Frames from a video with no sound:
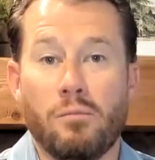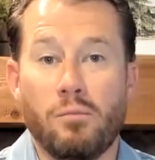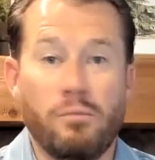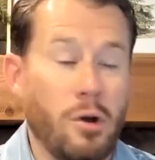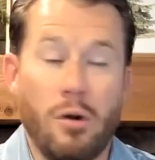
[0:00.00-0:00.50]

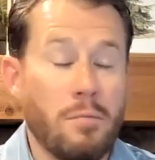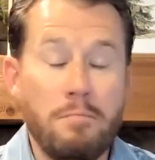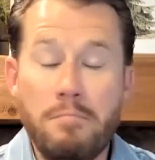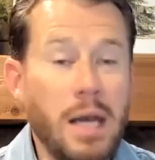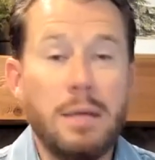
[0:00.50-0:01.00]
There are
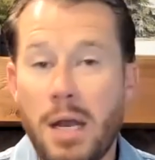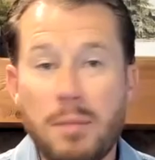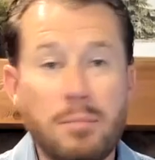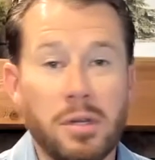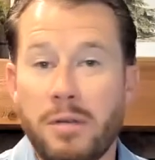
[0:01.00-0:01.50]
many, many
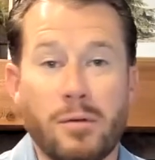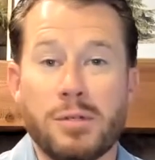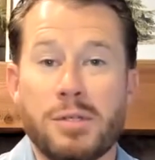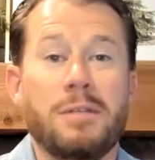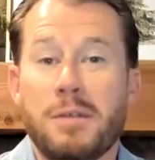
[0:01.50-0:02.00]

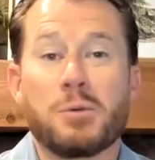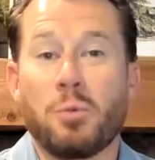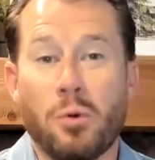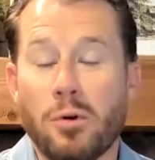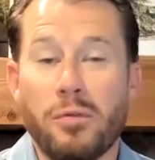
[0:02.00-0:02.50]
believers in this
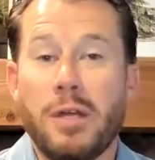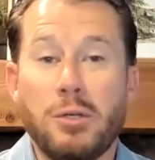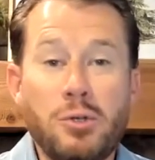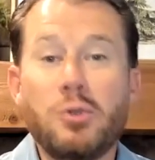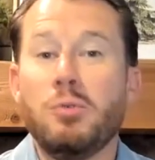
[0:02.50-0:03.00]
world
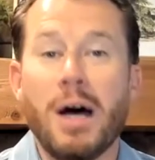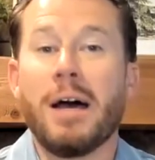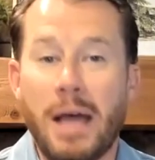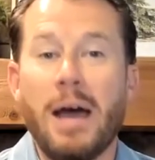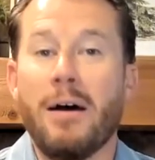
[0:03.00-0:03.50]
that do
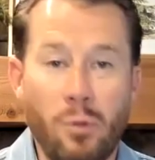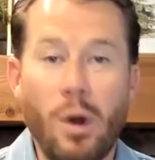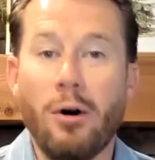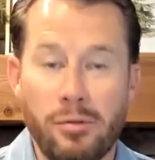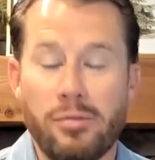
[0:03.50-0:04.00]
not have
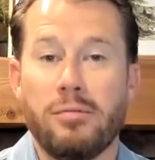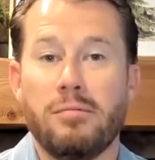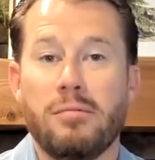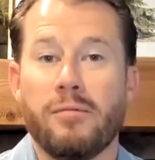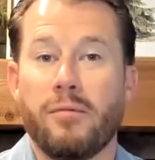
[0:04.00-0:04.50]
wealth
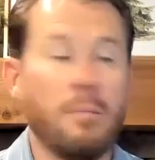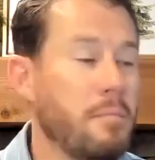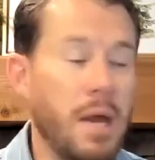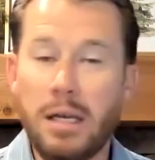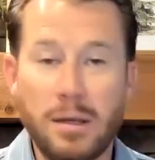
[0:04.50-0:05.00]
for
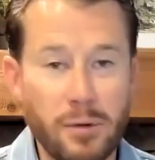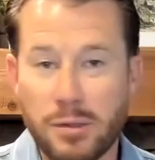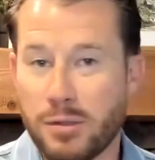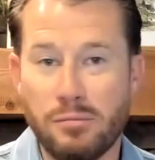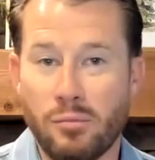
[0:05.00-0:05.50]
many
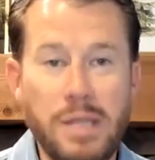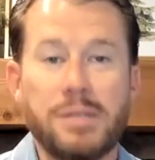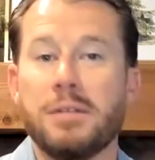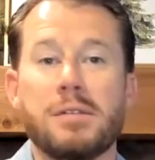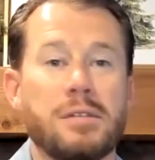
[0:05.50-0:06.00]
different
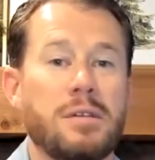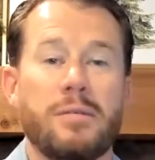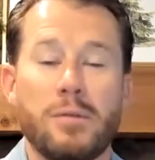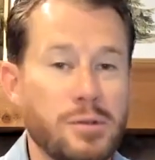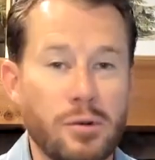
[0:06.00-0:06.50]
reasons,
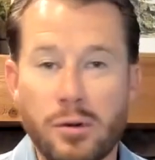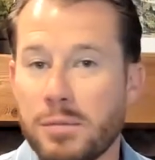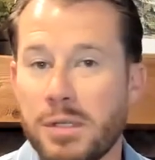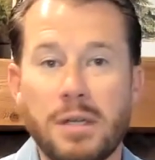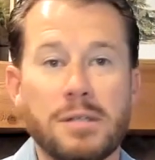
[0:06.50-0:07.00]
different
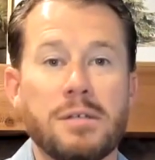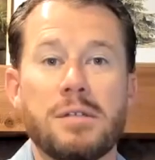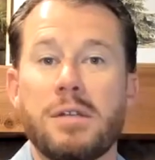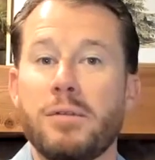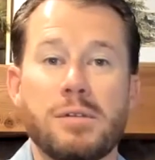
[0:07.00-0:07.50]
circumstances,
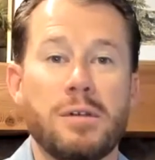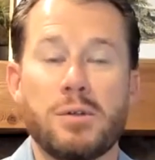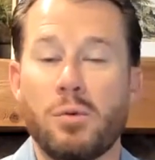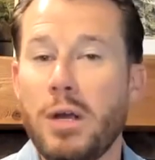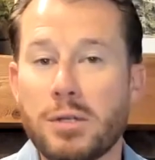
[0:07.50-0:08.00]
different
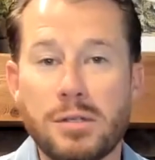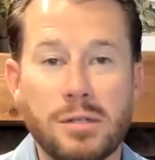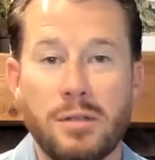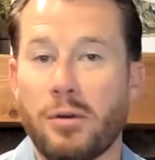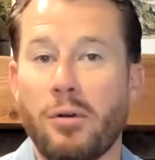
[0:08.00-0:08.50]
situations
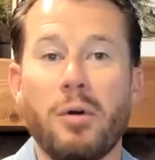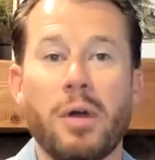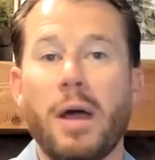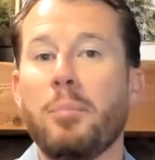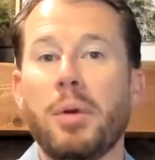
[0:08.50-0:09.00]
that they're
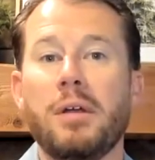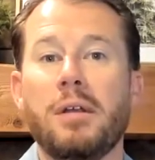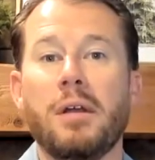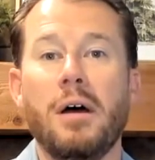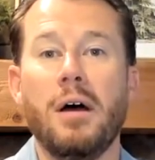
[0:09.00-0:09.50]
growing up
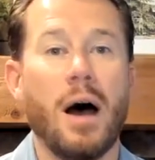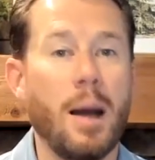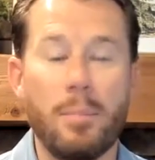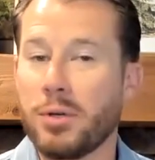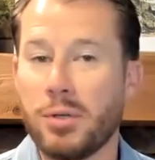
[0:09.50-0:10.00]
in,
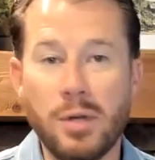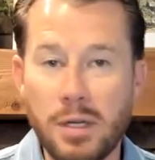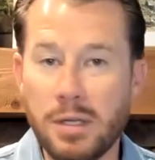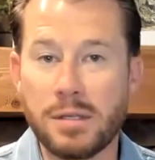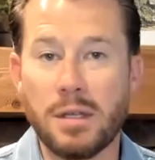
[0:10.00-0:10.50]

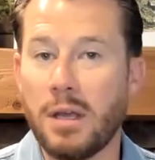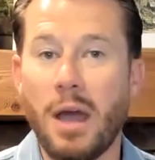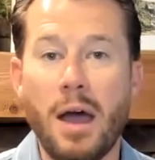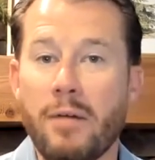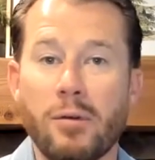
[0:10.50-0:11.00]
opportunities that they
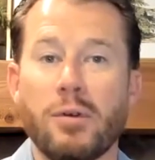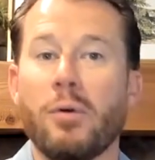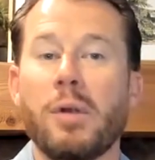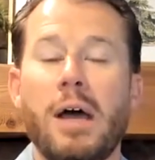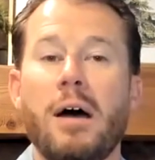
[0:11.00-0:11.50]
have or
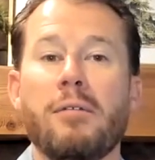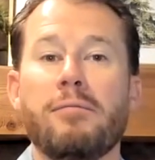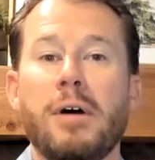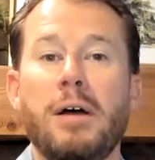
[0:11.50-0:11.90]
don't have.